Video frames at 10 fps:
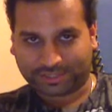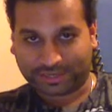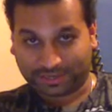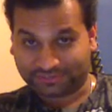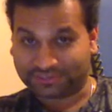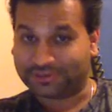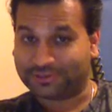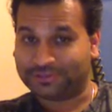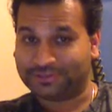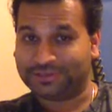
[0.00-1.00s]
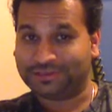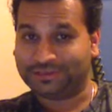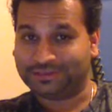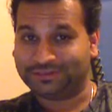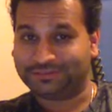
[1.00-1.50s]
N H L
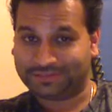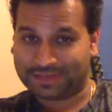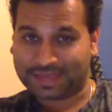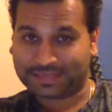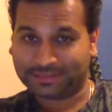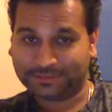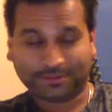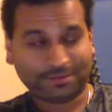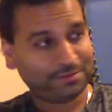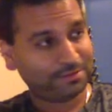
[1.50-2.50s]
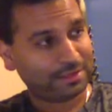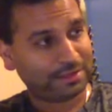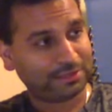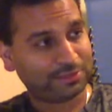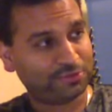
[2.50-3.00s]
in Seattle.
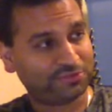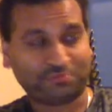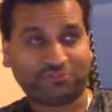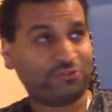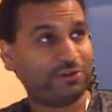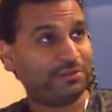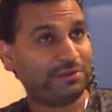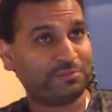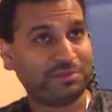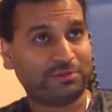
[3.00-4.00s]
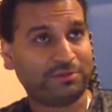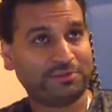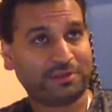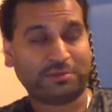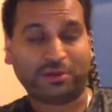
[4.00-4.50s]
That includes, I'm just trying to think of people off
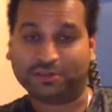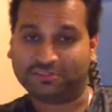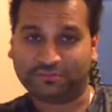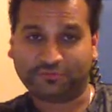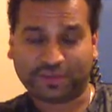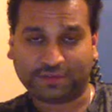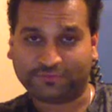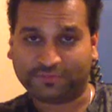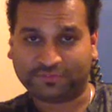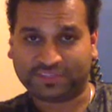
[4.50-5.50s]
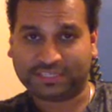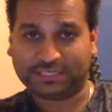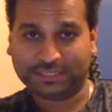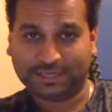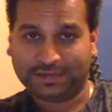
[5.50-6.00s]
the top, Hudson Fan
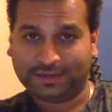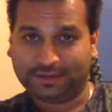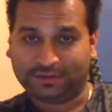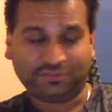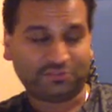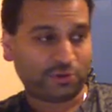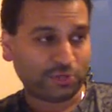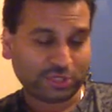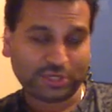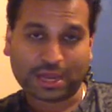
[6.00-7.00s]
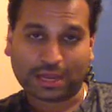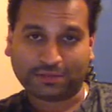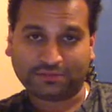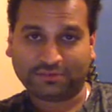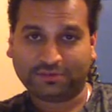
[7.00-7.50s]
fifteen. These are all good
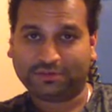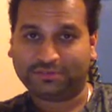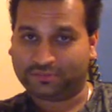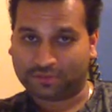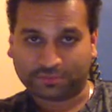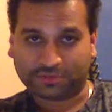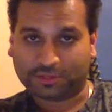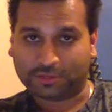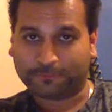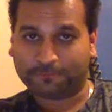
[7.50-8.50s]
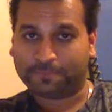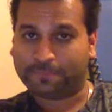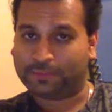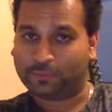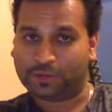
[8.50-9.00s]
guys. Sub to them,
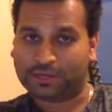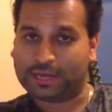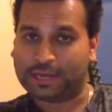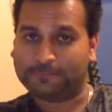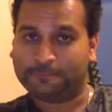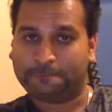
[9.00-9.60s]
whatnot.